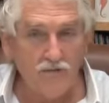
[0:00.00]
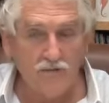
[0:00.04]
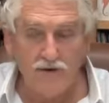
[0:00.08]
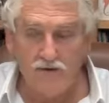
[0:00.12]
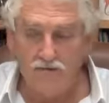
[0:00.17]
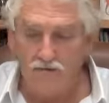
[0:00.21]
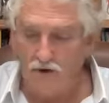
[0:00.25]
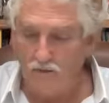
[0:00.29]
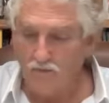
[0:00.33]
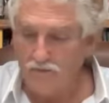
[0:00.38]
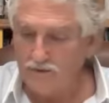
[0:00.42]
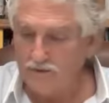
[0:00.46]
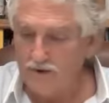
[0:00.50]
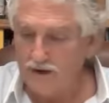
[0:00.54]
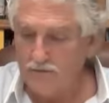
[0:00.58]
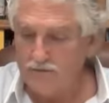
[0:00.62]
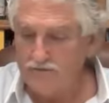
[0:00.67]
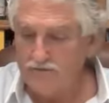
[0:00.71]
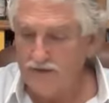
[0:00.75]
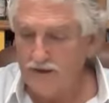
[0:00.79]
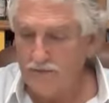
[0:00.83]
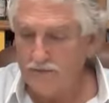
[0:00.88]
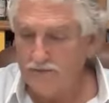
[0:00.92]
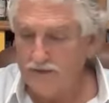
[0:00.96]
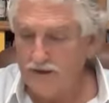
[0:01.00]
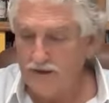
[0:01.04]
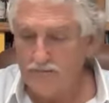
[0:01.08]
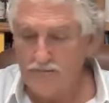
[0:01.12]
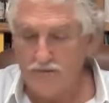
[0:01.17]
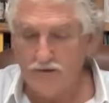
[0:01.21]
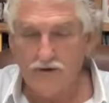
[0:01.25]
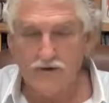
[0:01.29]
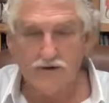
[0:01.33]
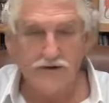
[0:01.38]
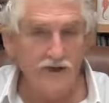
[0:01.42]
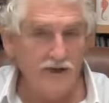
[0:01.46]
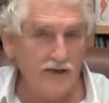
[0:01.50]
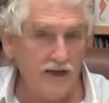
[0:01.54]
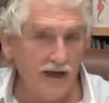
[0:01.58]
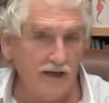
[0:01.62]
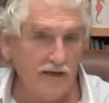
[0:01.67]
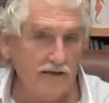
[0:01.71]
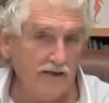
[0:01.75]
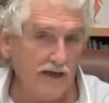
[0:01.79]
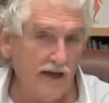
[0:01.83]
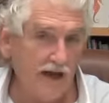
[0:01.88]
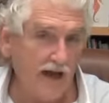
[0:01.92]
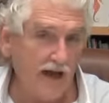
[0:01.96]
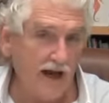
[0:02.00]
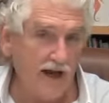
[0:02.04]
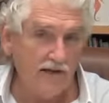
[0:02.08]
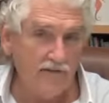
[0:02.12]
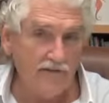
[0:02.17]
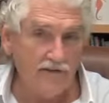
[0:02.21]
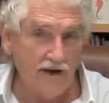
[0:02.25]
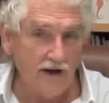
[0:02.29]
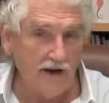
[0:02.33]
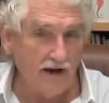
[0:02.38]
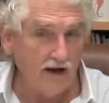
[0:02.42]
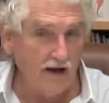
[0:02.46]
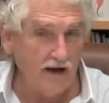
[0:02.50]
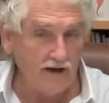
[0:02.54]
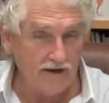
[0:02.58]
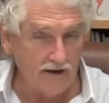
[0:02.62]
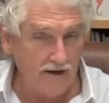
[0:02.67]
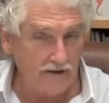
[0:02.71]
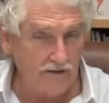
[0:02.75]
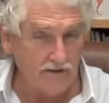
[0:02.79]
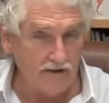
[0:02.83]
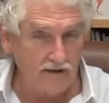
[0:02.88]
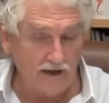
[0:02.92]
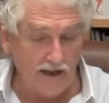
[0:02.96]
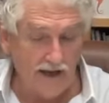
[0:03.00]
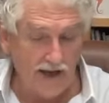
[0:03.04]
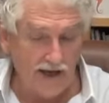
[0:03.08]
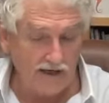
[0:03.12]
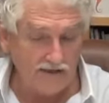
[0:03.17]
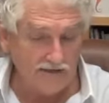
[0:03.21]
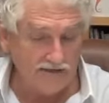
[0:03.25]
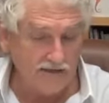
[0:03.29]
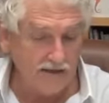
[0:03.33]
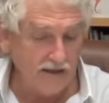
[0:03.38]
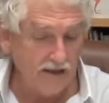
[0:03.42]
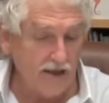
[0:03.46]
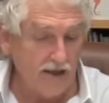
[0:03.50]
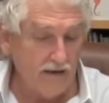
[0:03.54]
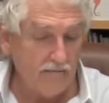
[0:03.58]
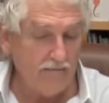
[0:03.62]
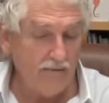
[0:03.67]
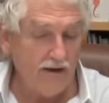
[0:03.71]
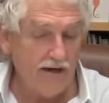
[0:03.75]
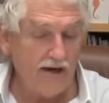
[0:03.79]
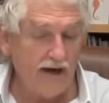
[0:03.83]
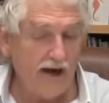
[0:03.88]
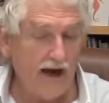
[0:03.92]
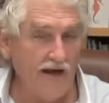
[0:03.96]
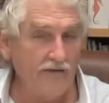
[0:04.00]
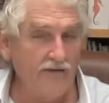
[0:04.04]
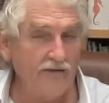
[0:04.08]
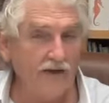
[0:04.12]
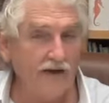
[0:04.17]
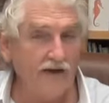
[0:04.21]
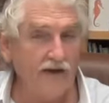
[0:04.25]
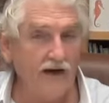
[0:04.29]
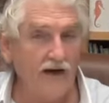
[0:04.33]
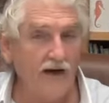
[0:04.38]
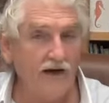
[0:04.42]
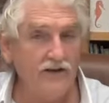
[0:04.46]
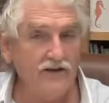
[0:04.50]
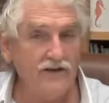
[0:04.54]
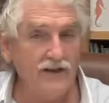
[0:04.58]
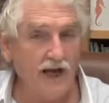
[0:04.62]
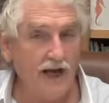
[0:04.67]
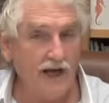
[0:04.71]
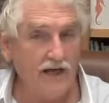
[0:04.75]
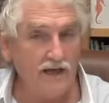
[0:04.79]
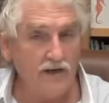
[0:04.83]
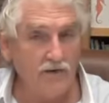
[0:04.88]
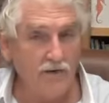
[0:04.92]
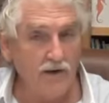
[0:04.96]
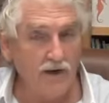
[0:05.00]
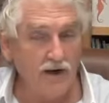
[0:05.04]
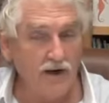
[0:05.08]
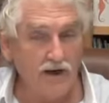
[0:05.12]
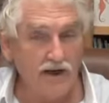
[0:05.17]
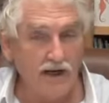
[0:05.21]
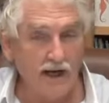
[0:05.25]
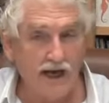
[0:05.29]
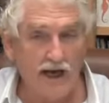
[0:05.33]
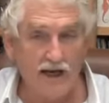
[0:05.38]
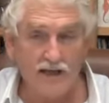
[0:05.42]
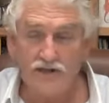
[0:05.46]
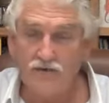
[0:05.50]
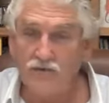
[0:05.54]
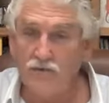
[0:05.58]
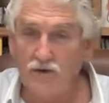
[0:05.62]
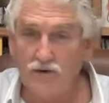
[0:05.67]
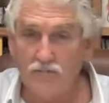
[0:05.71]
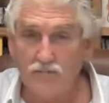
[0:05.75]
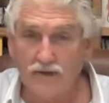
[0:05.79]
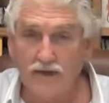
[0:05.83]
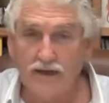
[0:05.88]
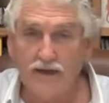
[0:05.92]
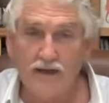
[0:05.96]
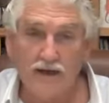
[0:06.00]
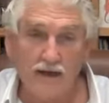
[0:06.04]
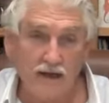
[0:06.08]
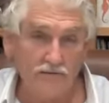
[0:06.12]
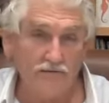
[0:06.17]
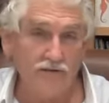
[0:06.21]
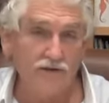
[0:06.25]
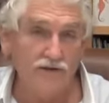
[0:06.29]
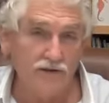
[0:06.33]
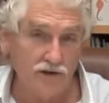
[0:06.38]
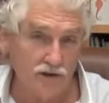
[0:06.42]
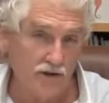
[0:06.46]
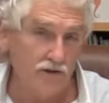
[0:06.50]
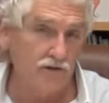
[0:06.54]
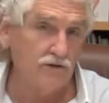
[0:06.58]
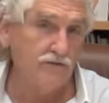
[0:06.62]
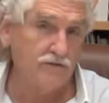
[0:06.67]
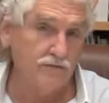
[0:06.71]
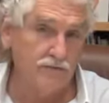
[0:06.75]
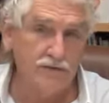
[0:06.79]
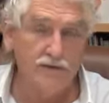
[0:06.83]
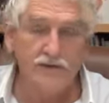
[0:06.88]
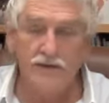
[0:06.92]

We've opened up September as a date to have another class, but I think our January class will be level two.